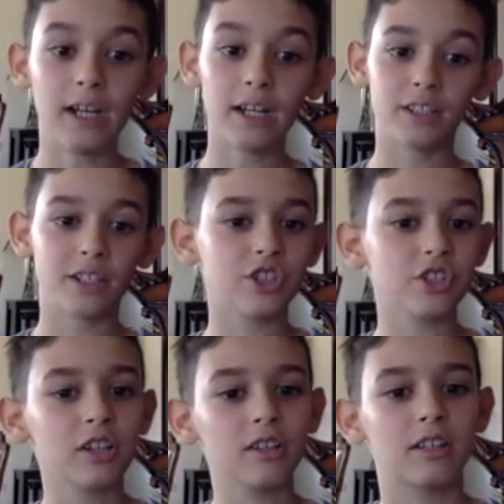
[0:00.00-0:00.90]

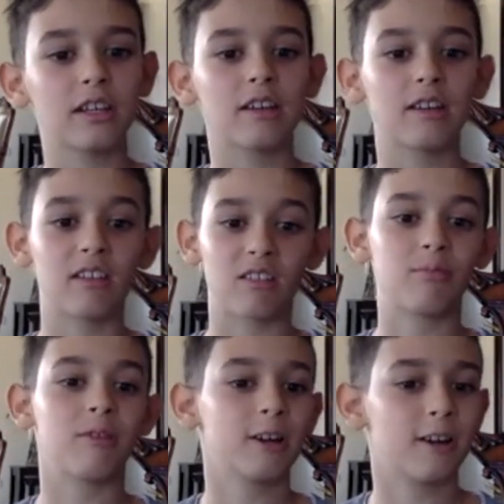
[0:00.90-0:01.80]
National Day is
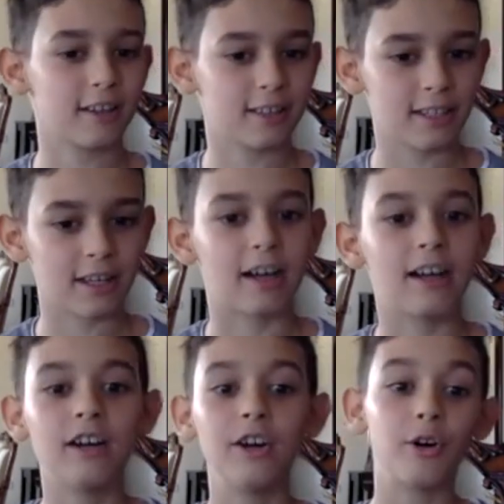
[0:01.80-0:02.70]
my idea
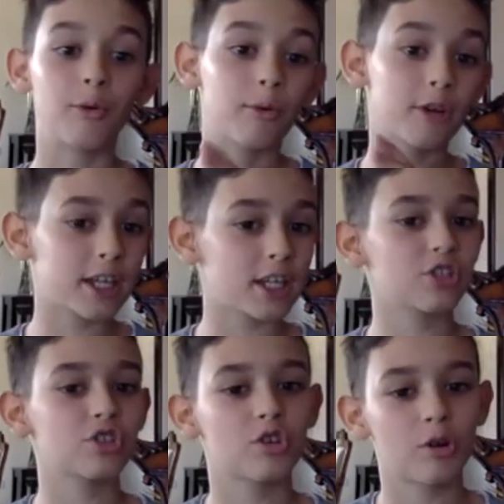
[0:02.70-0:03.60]
where
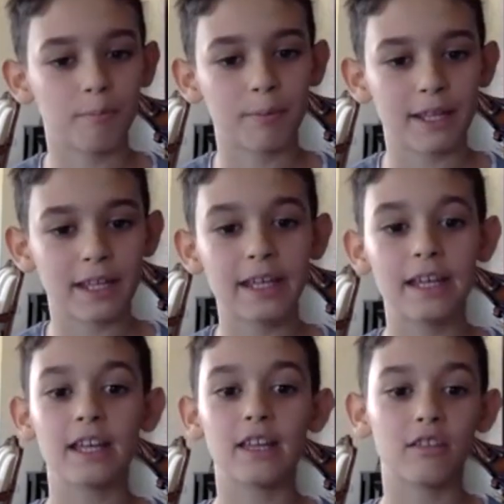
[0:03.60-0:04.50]
each company,
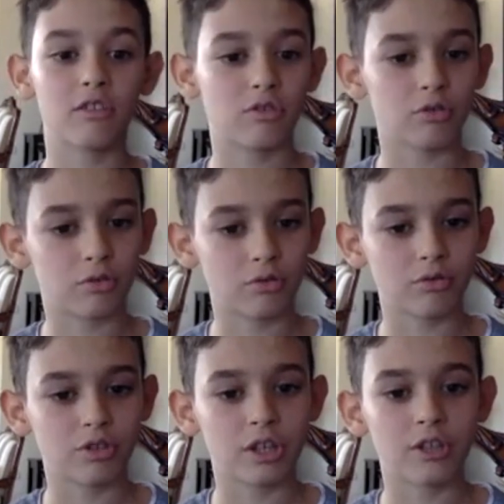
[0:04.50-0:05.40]

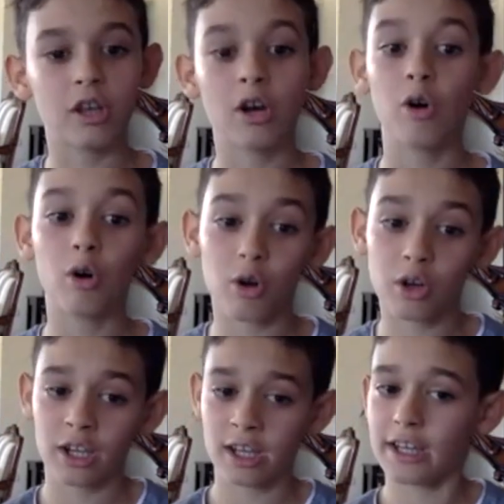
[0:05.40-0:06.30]
institution, or
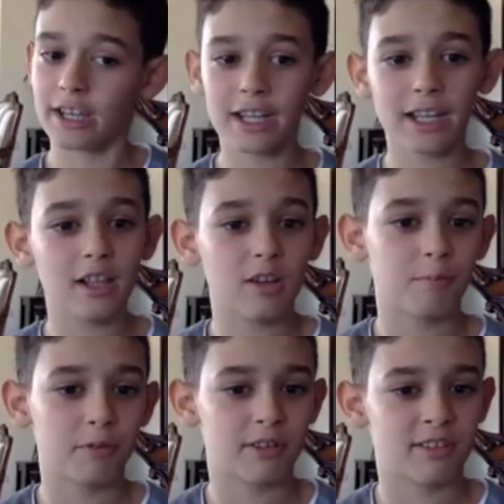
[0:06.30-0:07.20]
a regular
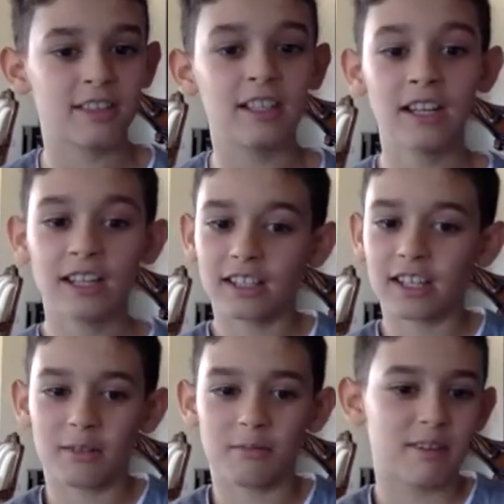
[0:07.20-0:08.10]
person
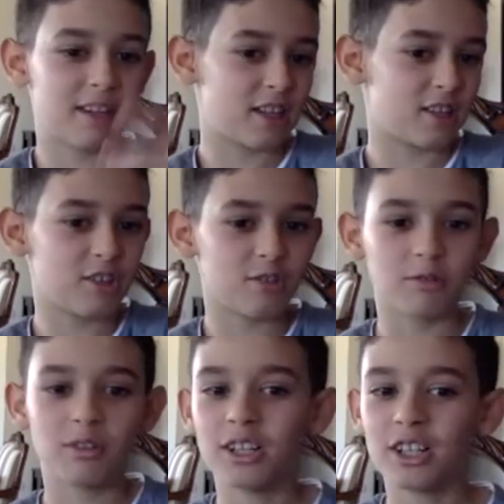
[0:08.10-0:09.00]
like me and
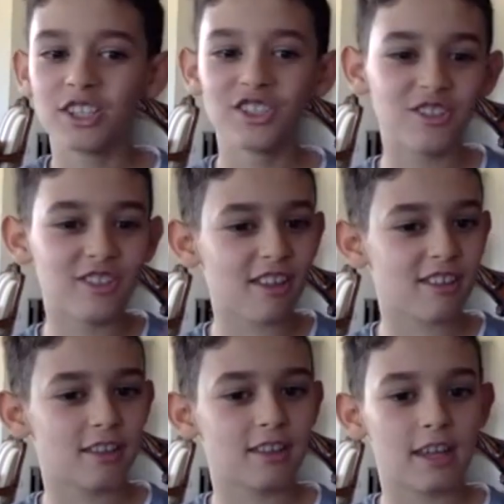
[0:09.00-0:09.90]
you chooses
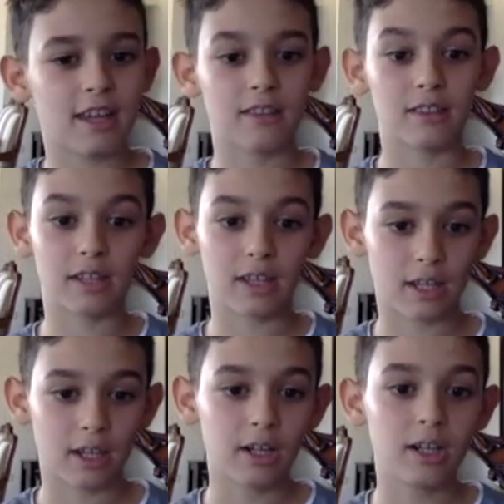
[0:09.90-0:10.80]
a day in the
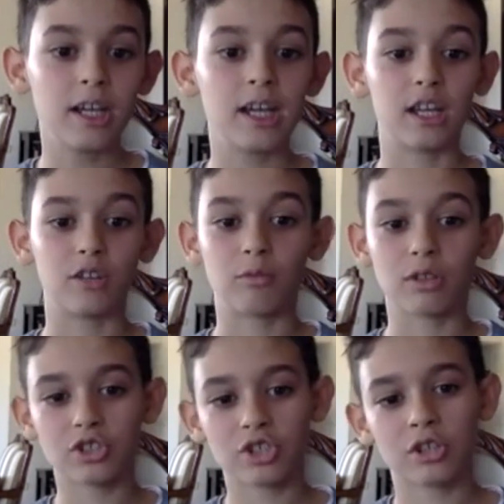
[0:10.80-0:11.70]
year in
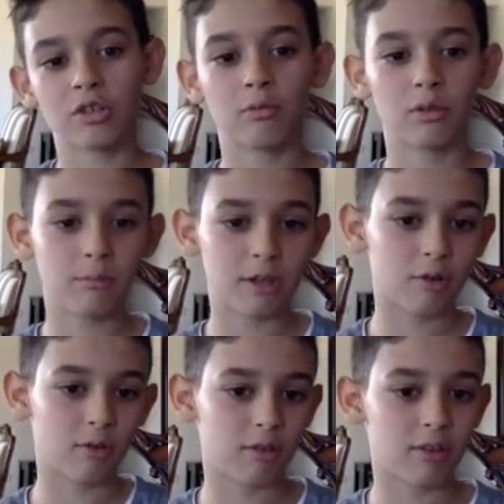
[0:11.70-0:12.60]
which will be
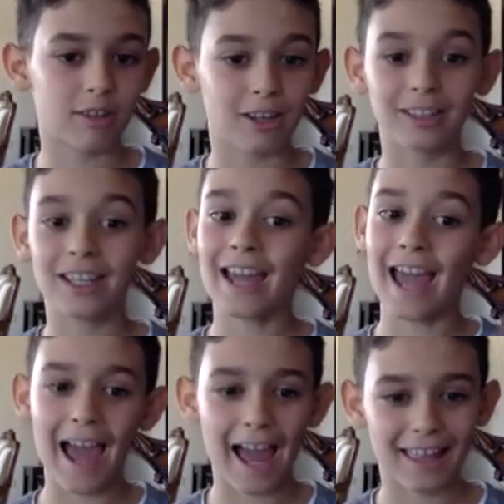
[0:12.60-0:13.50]
considered
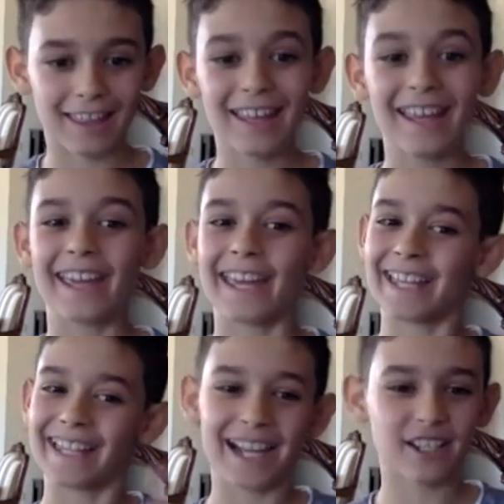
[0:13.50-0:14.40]
as a
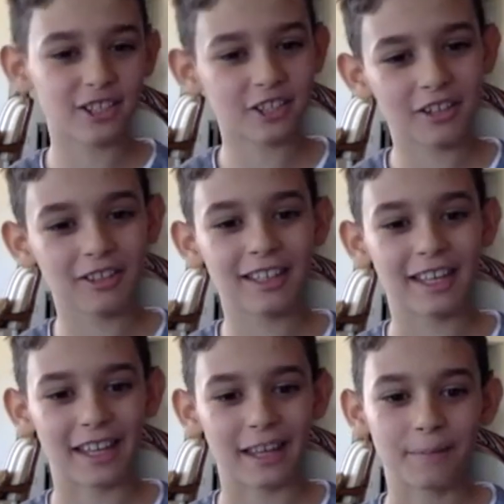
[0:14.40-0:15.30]
national day.